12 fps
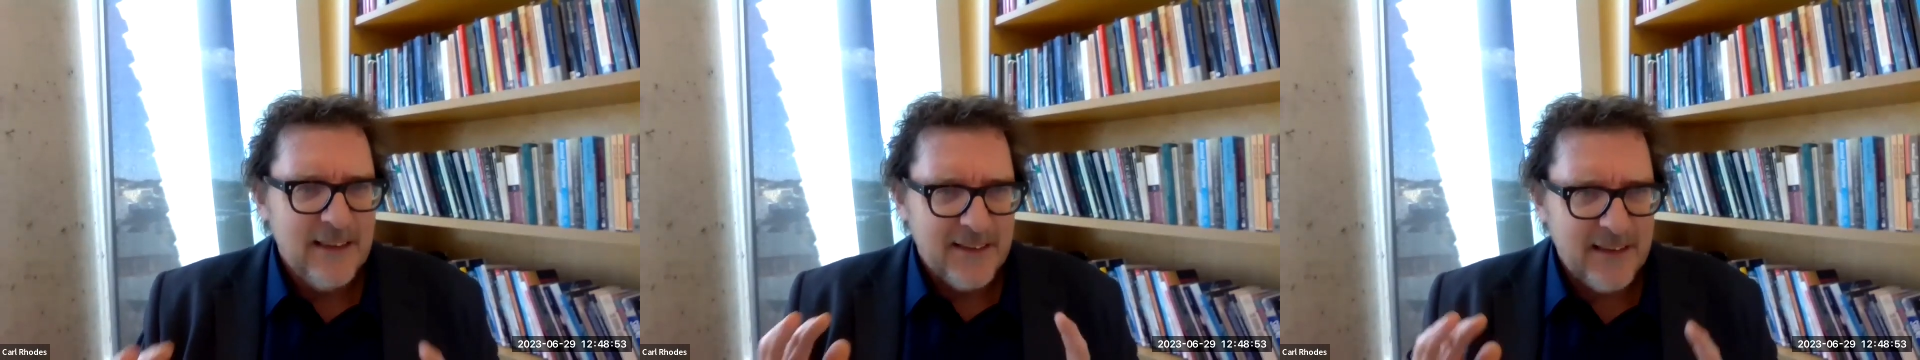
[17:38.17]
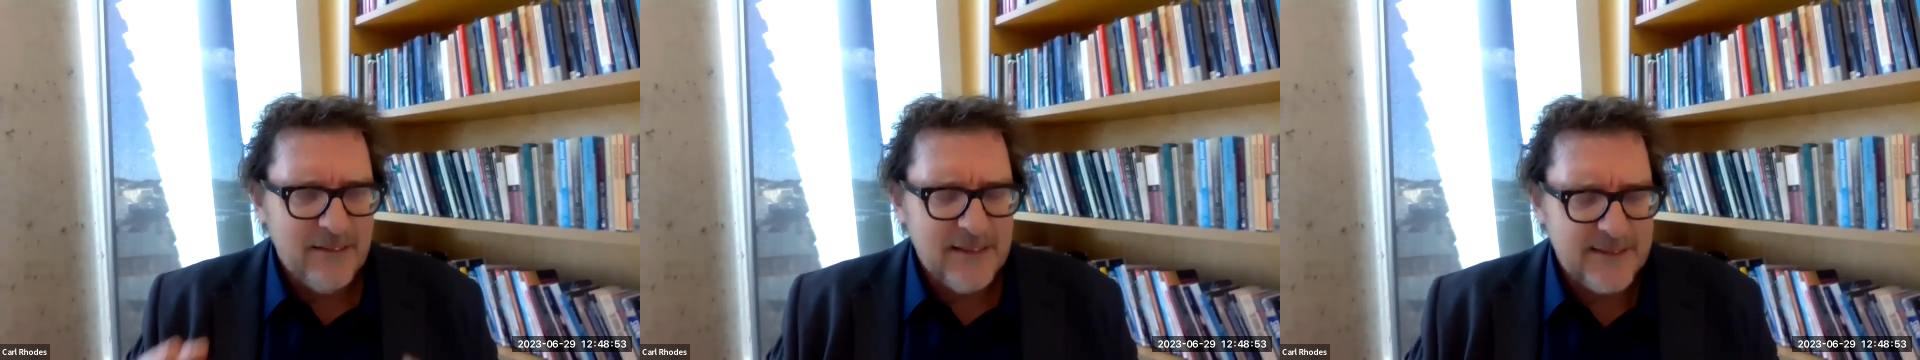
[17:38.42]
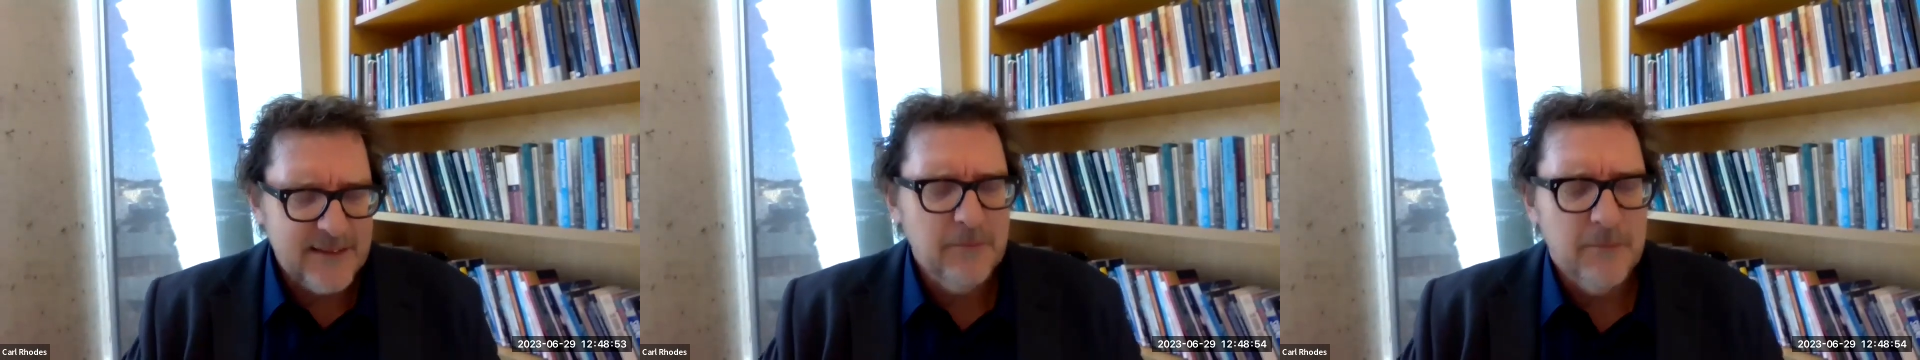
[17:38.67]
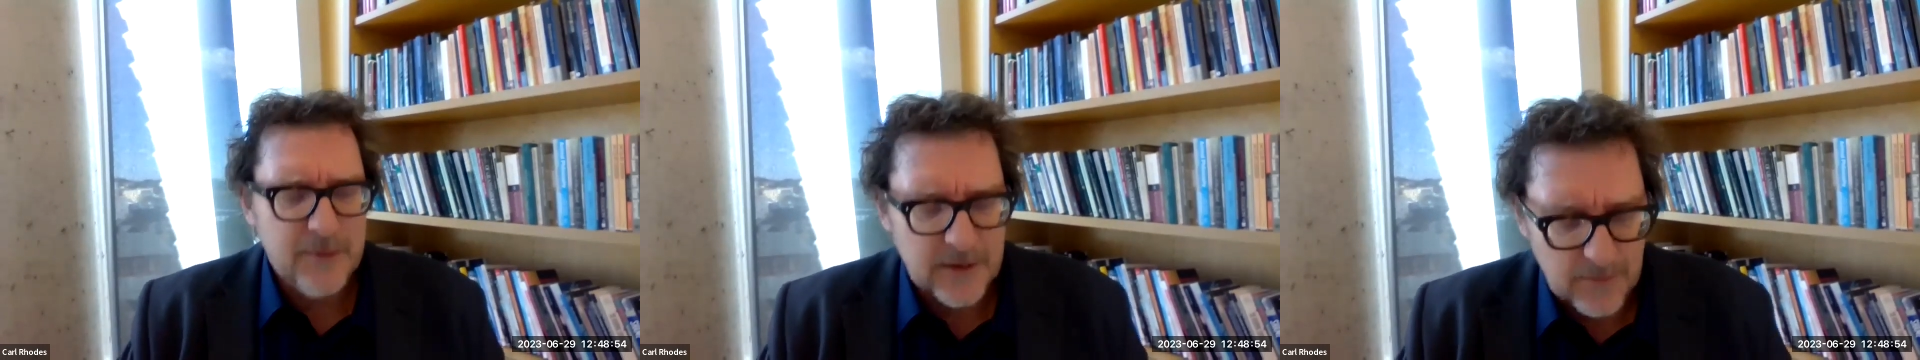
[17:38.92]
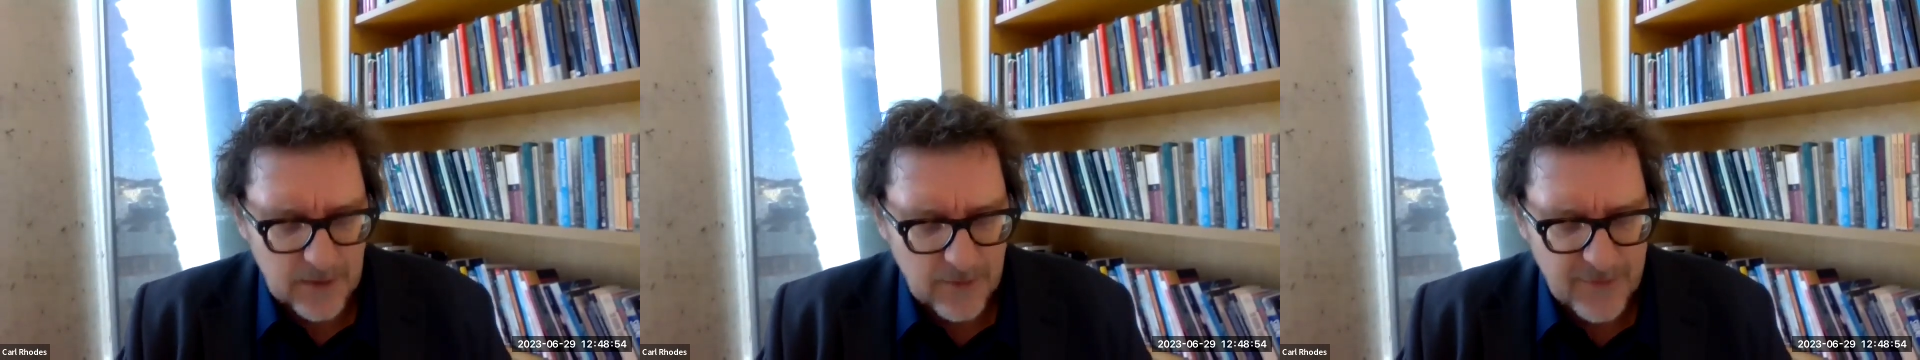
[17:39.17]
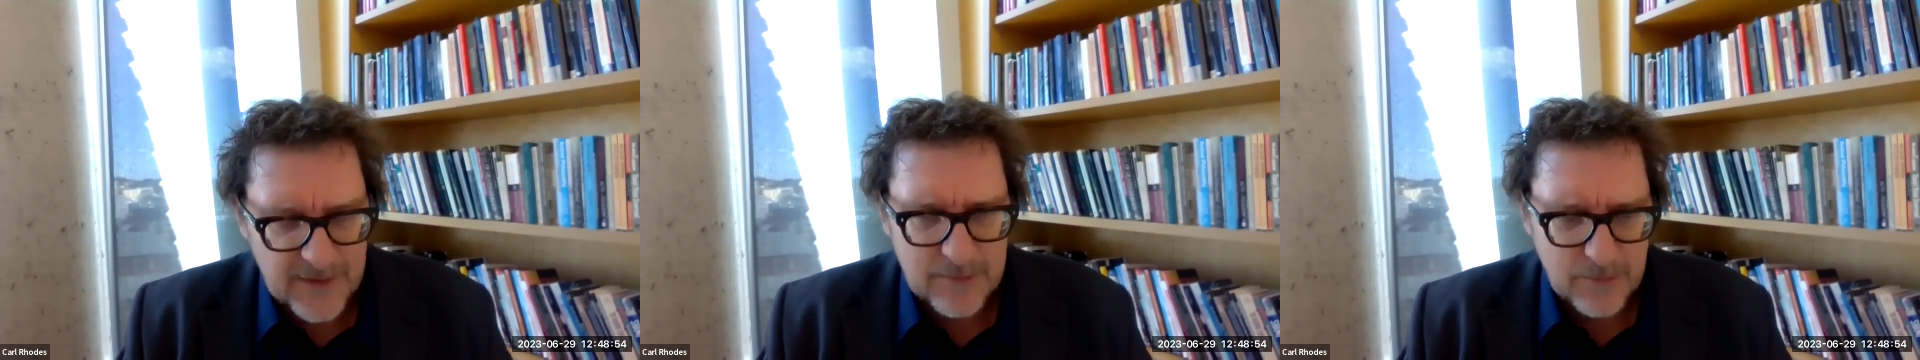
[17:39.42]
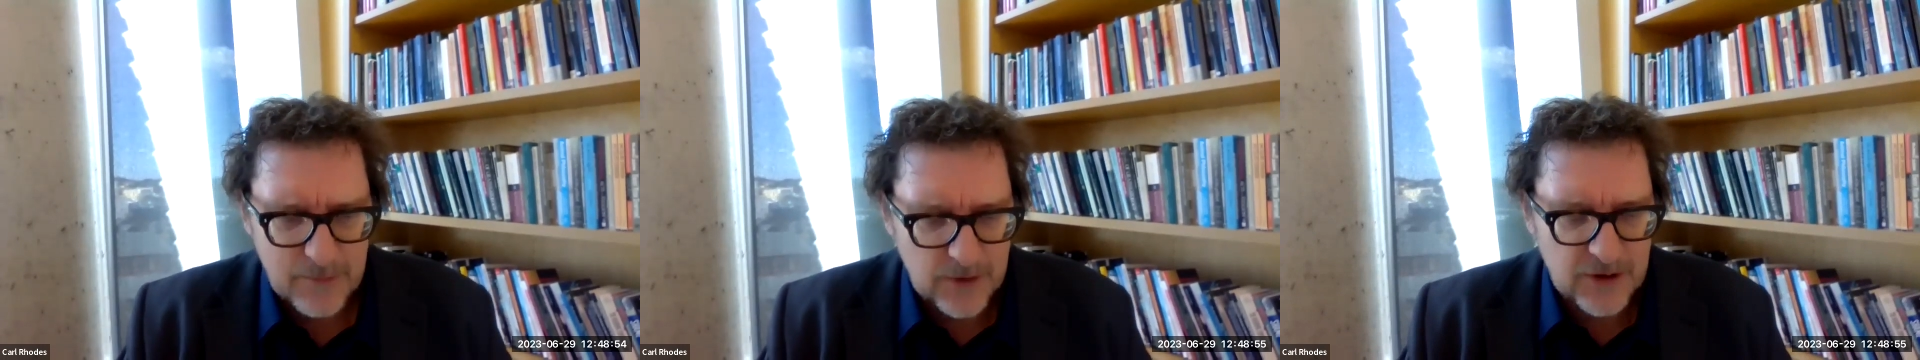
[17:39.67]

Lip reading: They're a symptom of this more